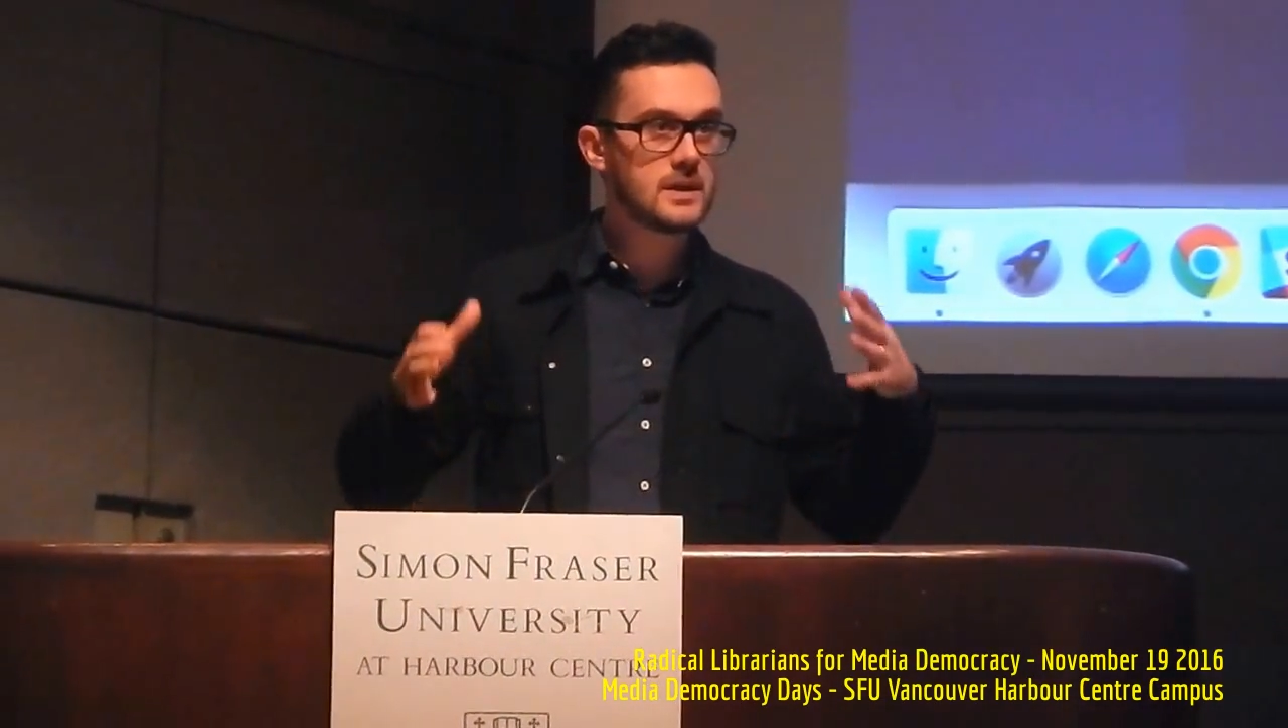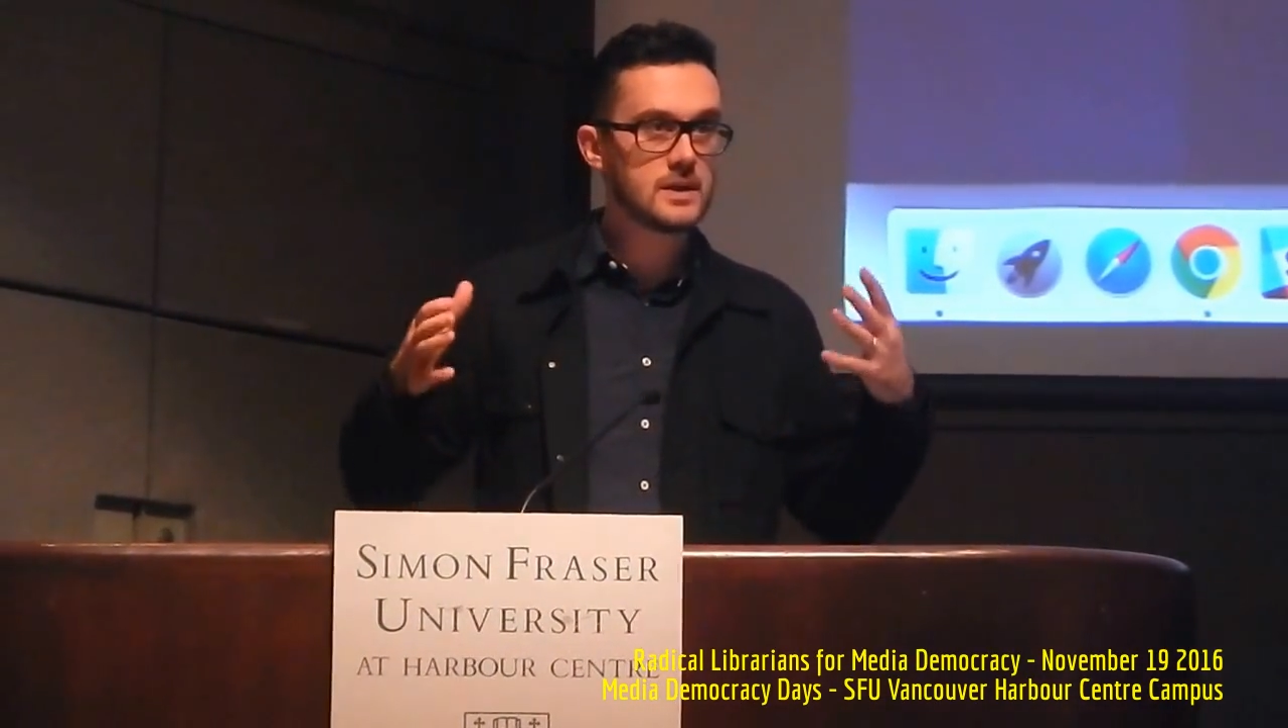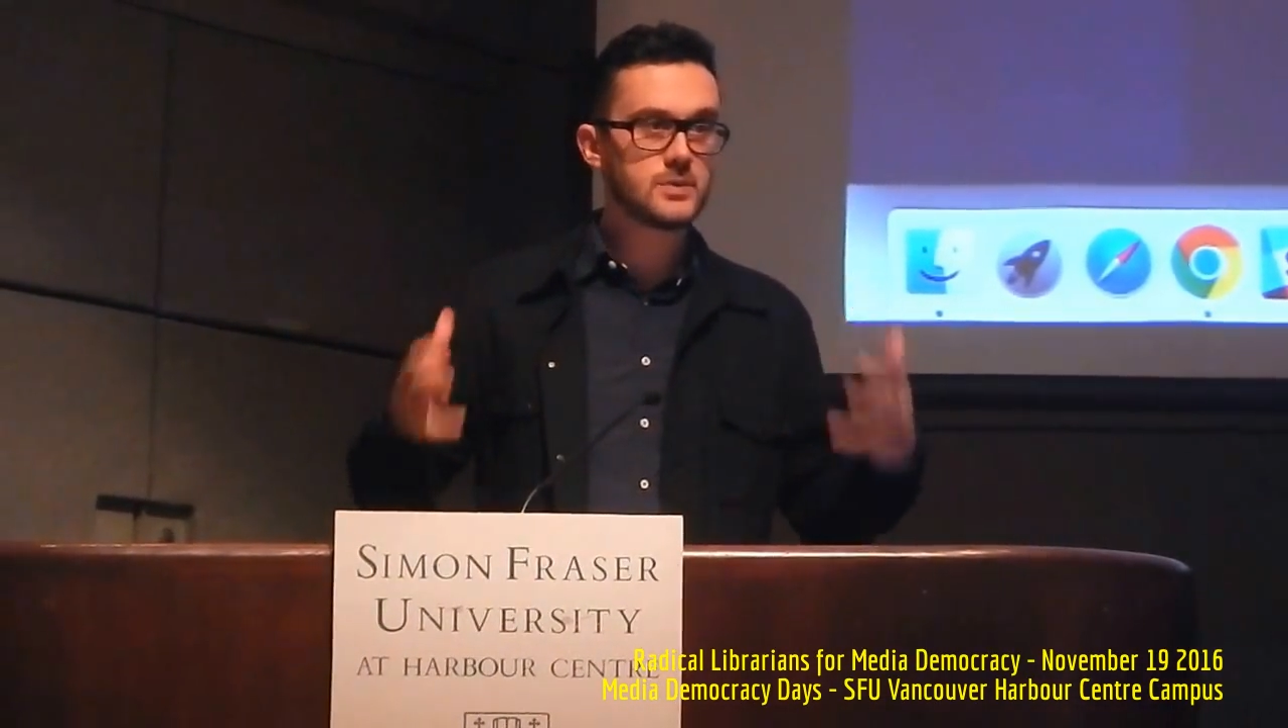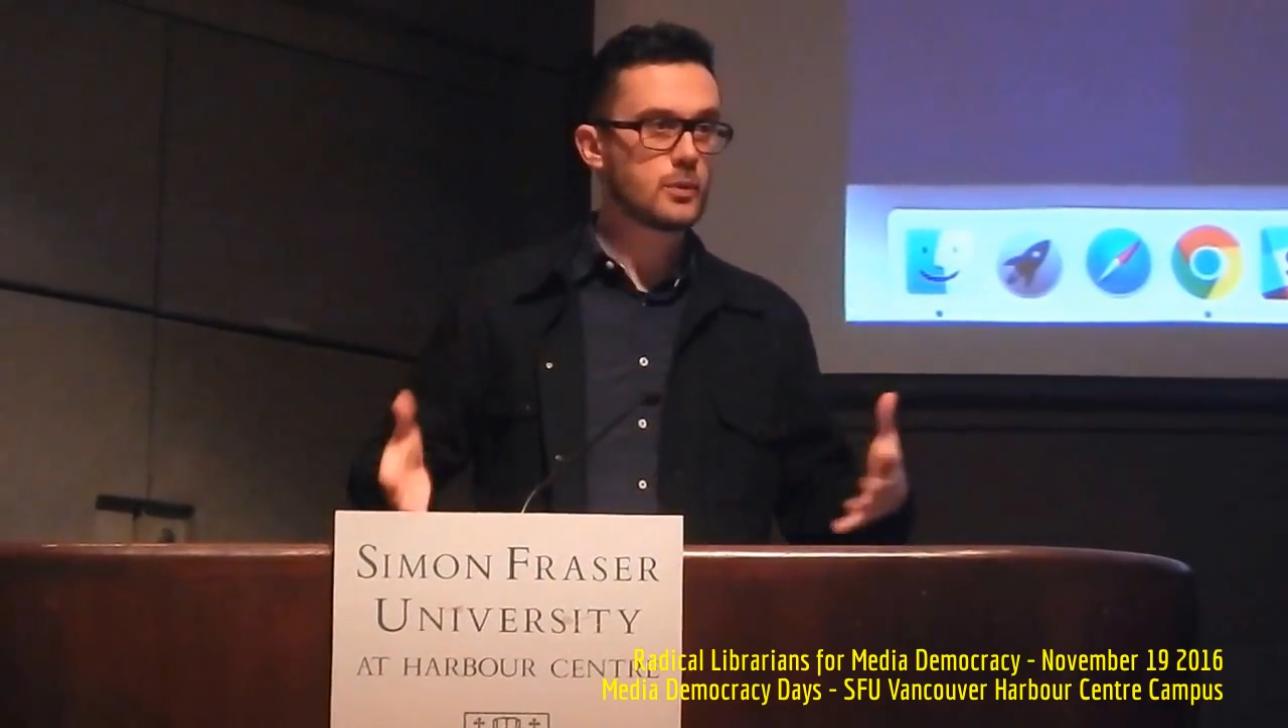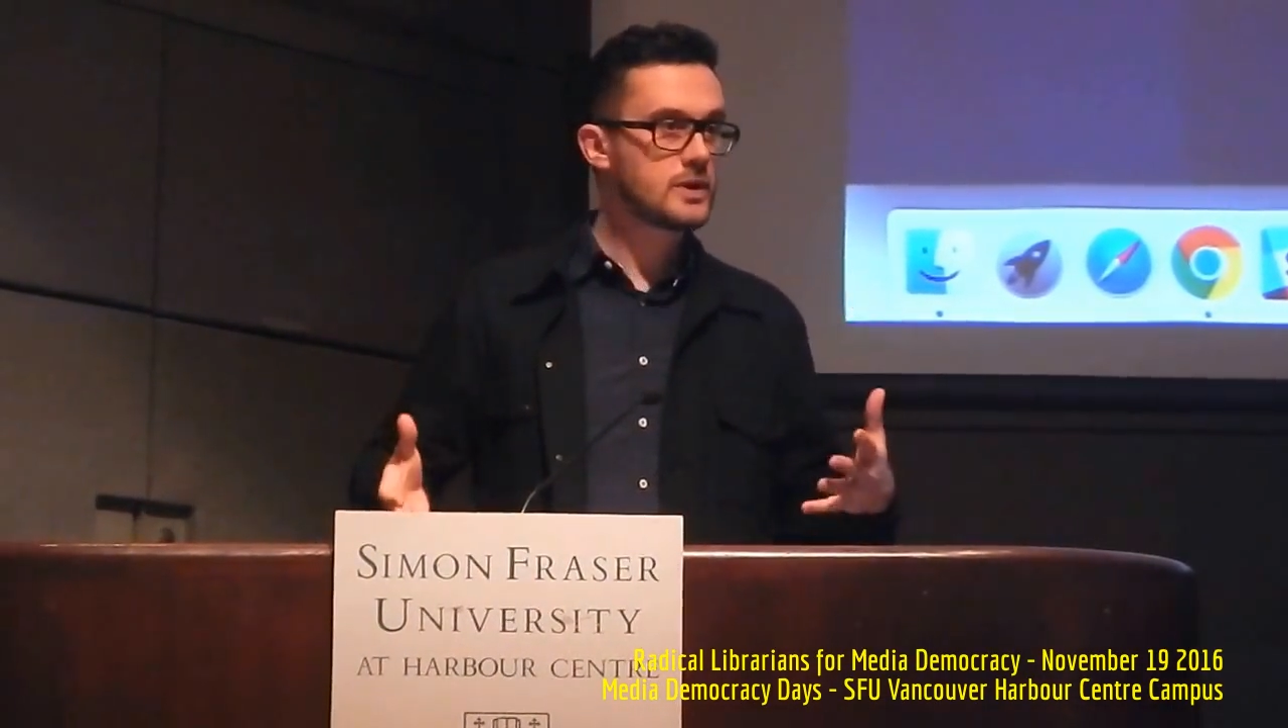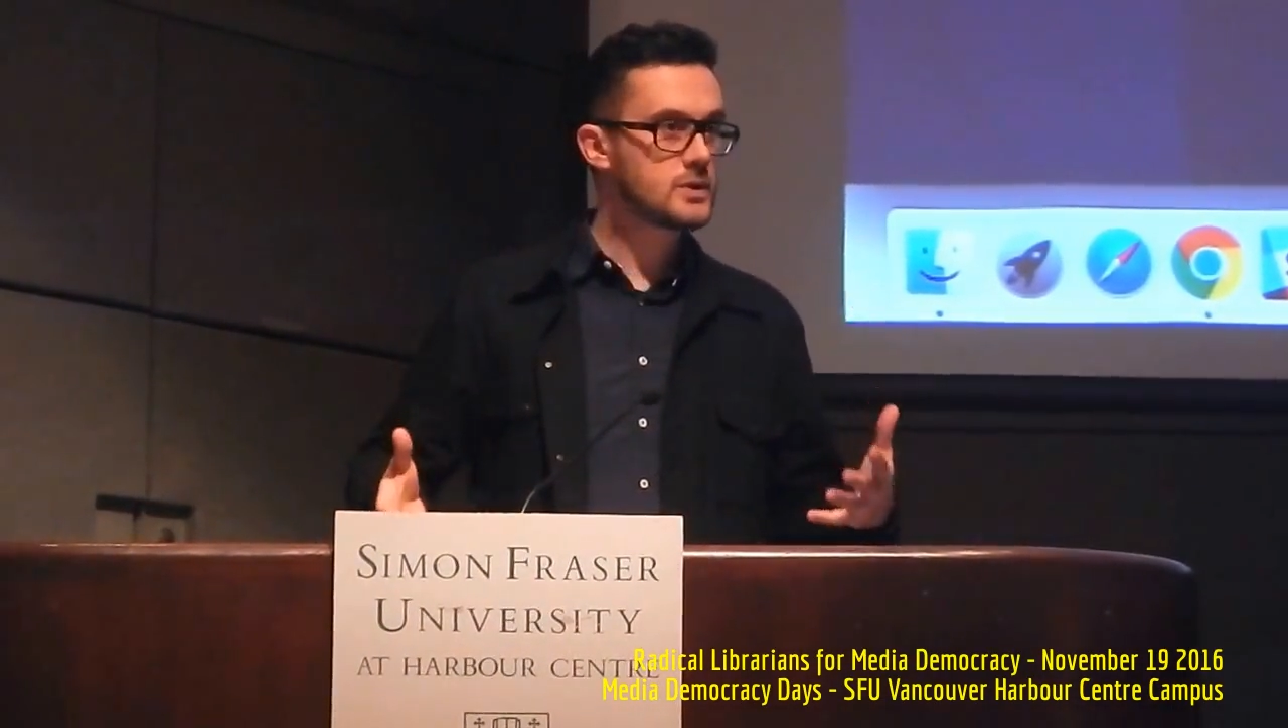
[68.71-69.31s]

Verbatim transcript: is pretty